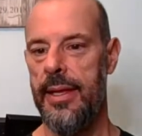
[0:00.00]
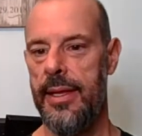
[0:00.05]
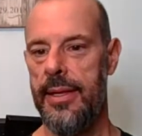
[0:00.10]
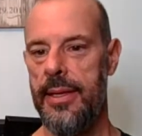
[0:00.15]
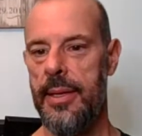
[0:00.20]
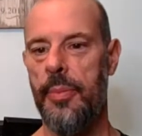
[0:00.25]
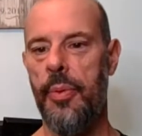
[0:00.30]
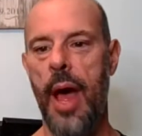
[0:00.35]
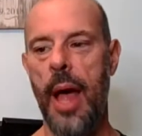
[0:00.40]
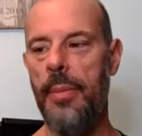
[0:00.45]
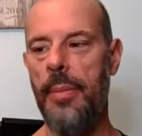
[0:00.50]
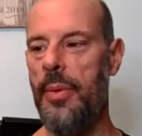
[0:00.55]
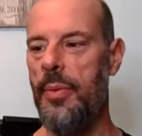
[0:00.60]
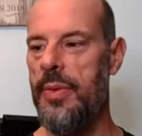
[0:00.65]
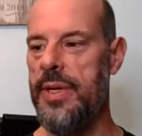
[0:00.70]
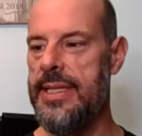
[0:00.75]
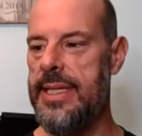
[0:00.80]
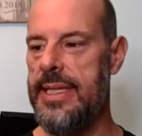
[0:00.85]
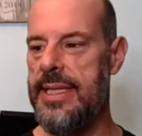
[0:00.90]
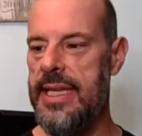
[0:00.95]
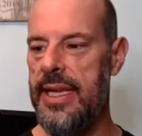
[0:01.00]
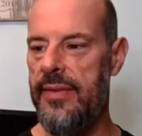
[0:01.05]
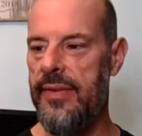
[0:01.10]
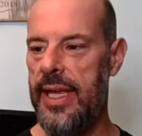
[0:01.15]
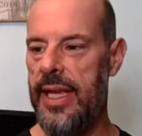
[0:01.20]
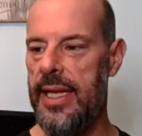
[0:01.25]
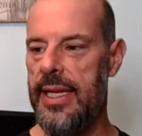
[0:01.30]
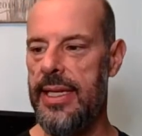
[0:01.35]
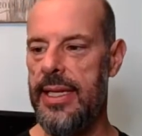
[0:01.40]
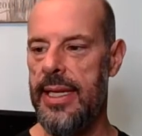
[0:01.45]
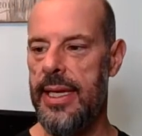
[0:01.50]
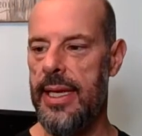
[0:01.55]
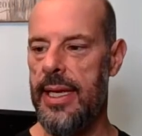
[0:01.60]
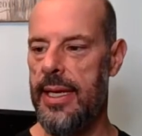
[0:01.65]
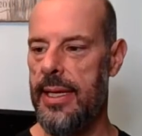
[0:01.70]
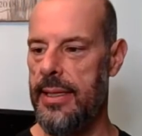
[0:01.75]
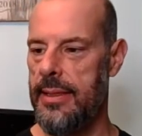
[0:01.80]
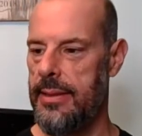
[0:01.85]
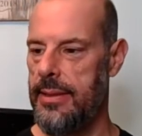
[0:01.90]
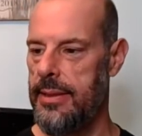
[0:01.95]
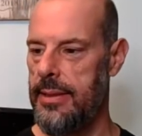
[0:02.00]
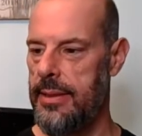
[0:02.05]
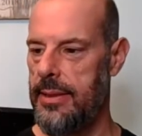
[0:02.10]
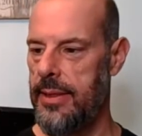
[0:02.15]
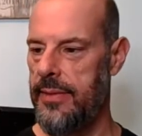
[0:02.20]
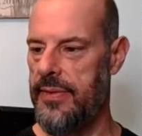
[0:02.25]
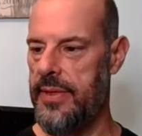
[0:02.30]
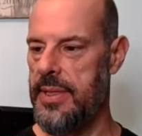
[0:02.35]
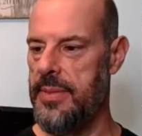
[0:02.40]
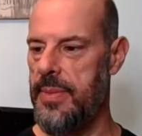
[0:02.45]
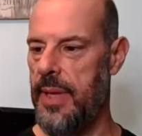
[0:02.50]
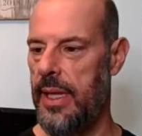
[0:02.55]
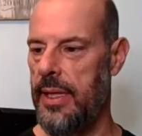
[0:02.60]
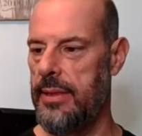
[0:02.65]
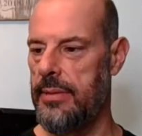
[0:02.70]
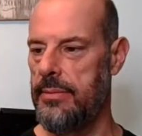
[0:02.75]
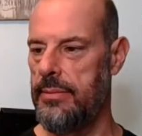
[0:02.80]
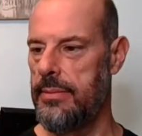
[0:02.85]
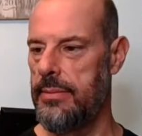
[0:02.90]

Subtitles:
The problem with Sativian, you have to spell it